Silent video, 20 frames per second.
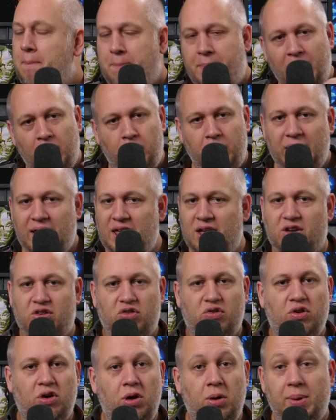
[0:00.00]
building a
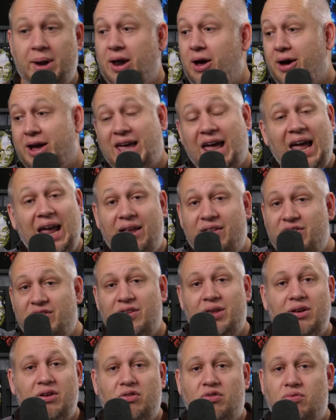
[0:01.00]
crew, in our case,
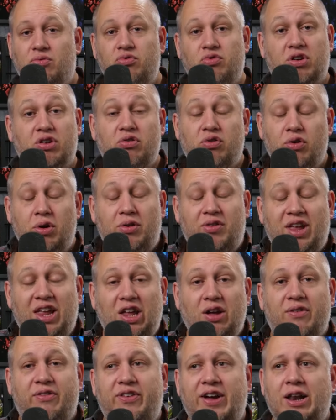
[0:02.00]
recruiting
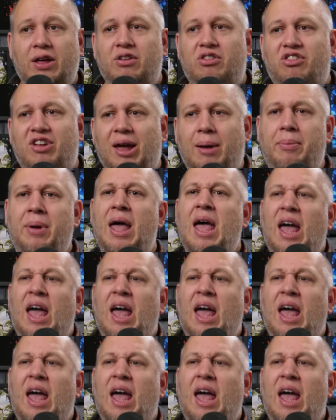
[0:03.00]
your fellowship,